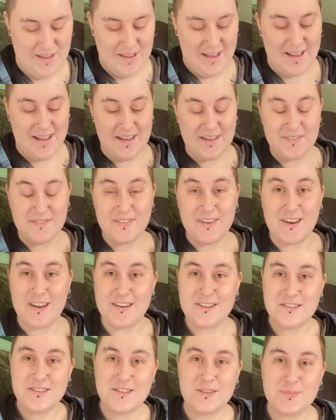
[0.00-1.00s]
I
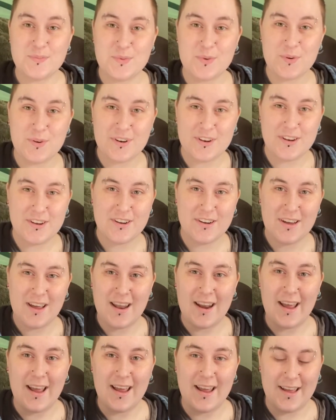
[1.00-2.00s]
finished the border
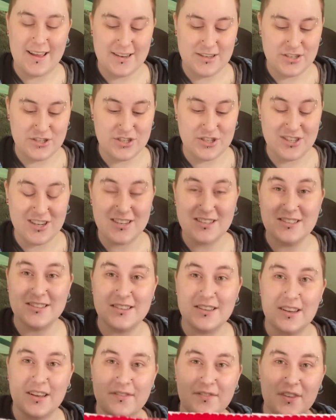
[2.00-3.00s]
and I had just
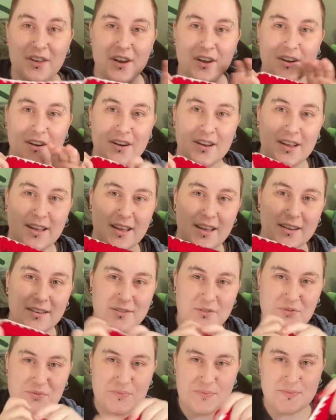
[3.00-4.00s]
enough yarn
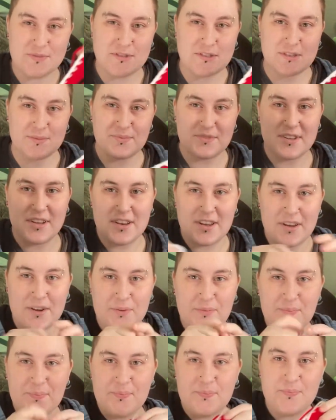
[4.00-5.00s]
again. It's upside
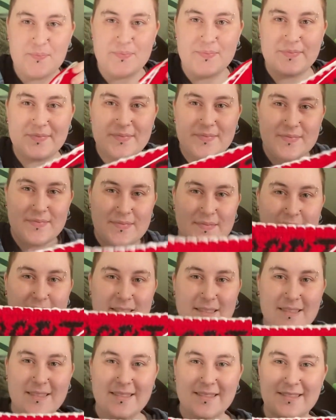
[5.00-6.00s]
down.
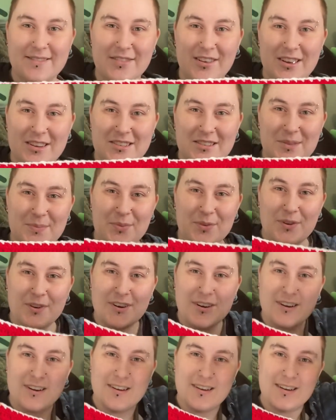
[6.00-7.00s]
Finished the
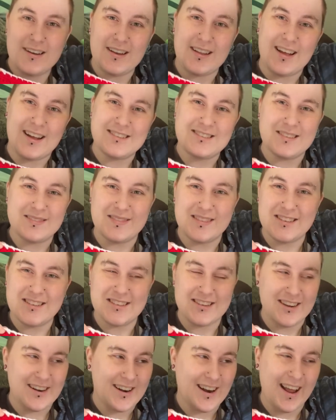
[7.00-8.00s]
border, not so
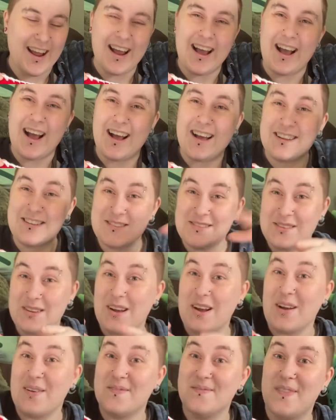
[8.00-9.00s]
much yarn I had, so
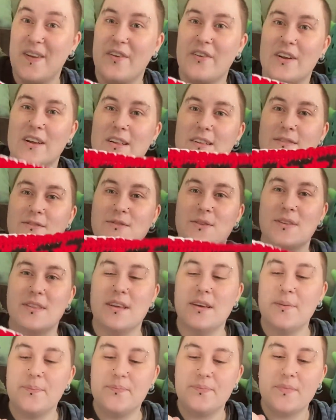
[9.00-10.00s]
I got very close with it.